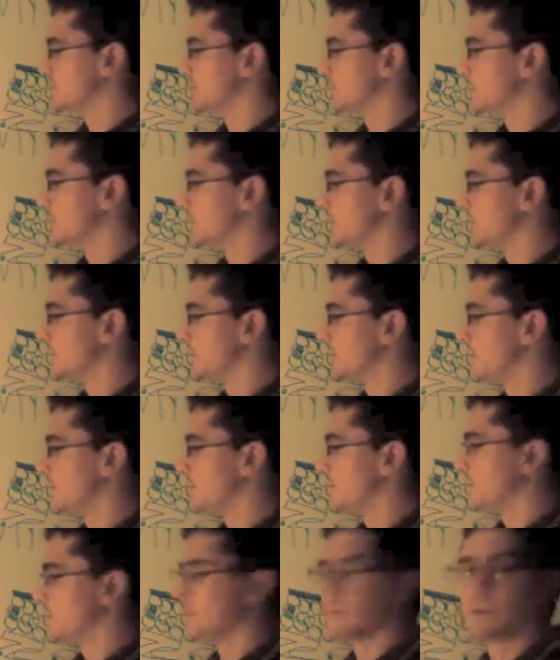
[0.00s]
a bit,
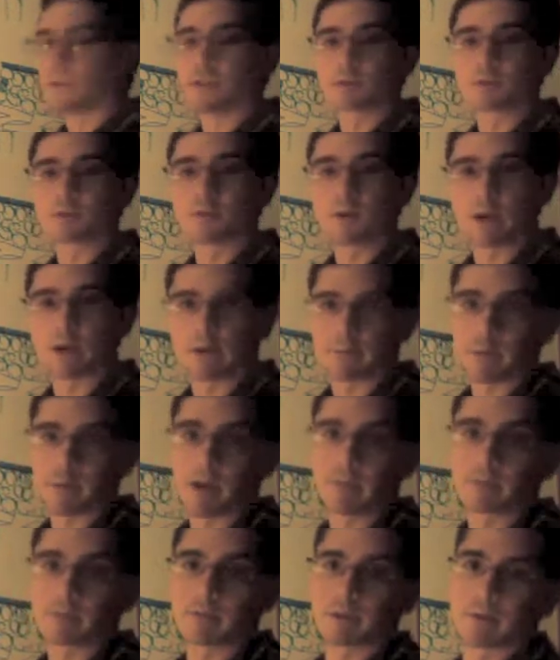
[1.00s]
these don't have
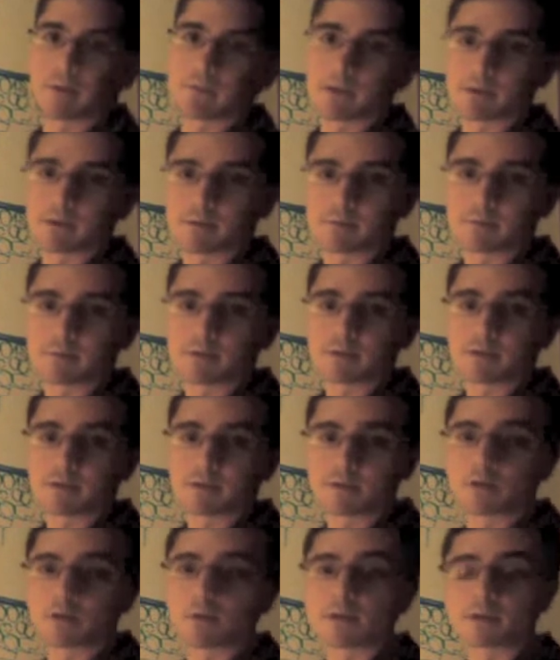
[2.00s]
papillary muscles.
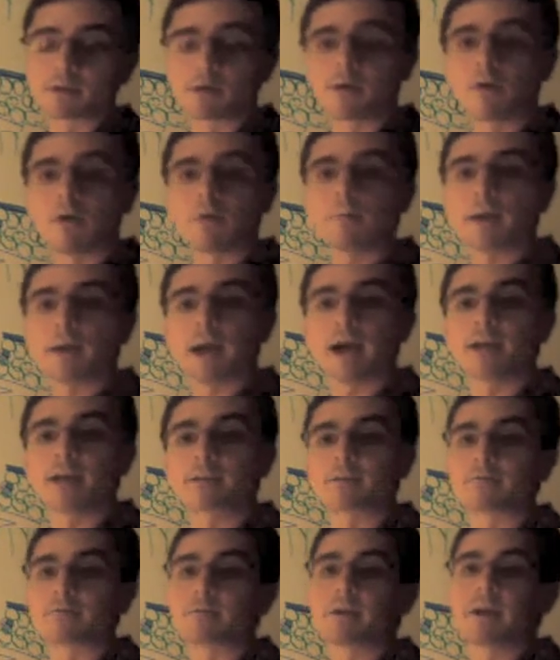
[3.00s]
So it's all
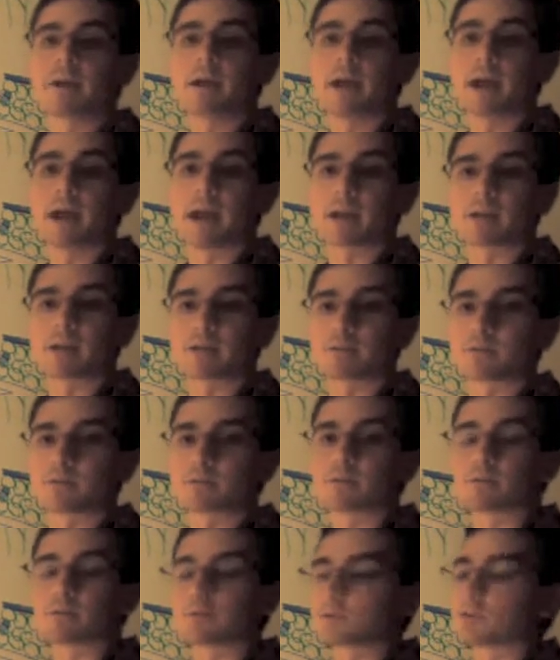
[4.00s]
passive action.
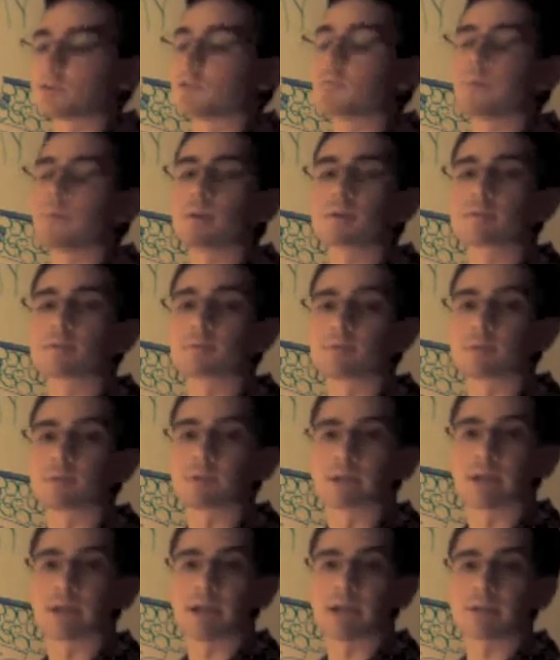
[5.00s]
There's, there's no muscles
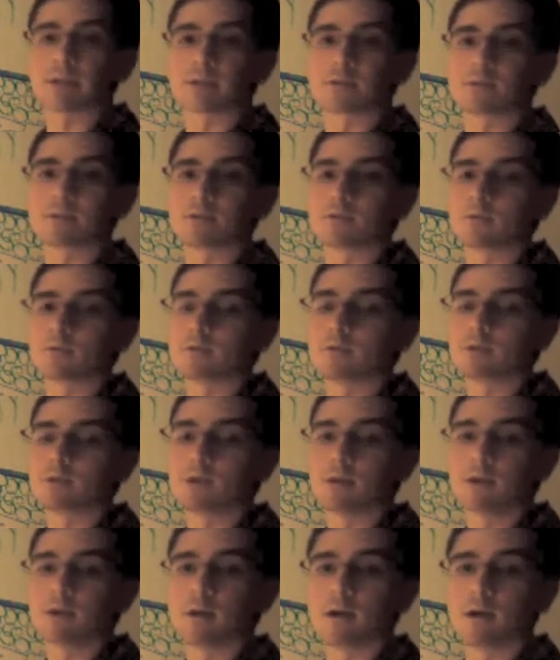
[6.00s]
attached to
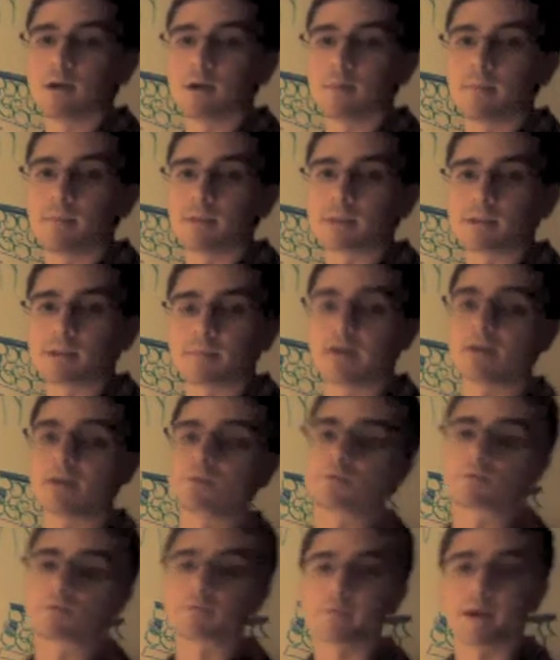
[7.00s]
um, the
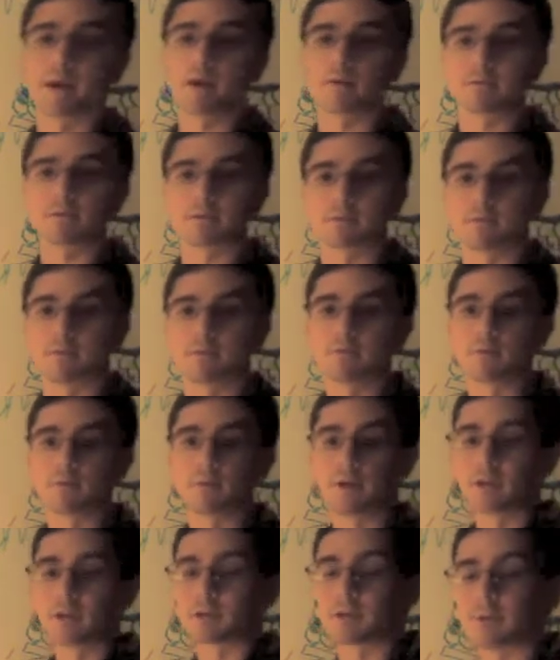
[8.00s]
semilunar valves. So
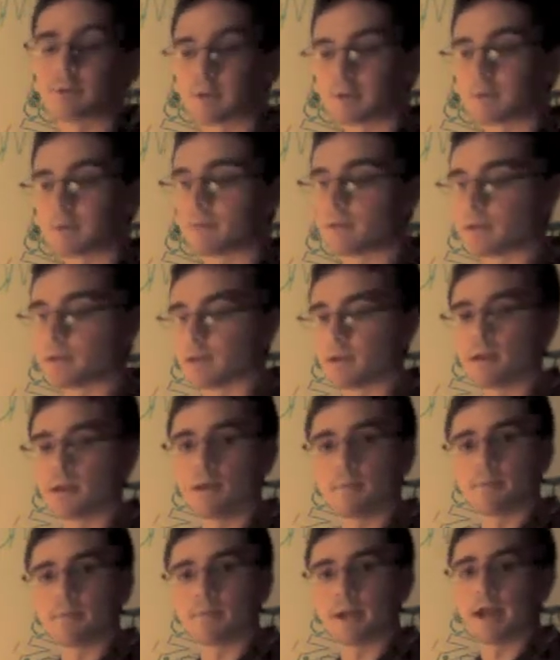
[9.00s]
it's all going to be
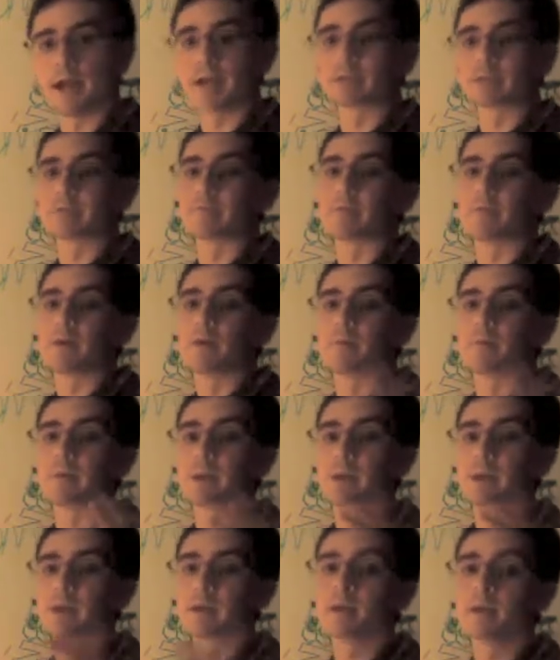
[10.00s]
passive
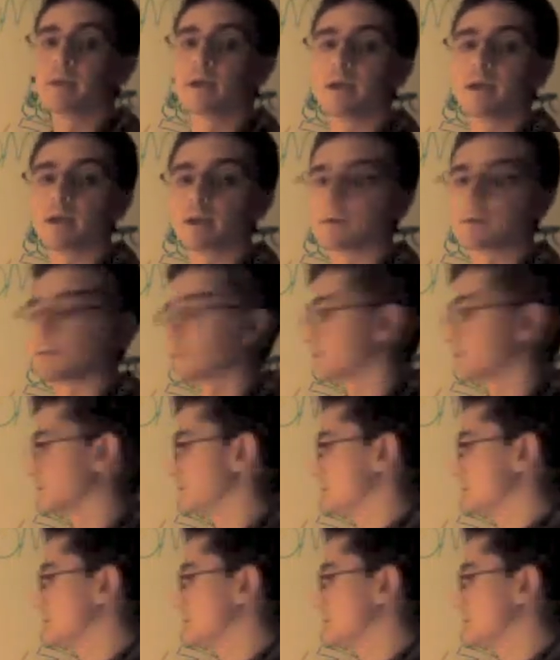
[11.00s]
opening and closing.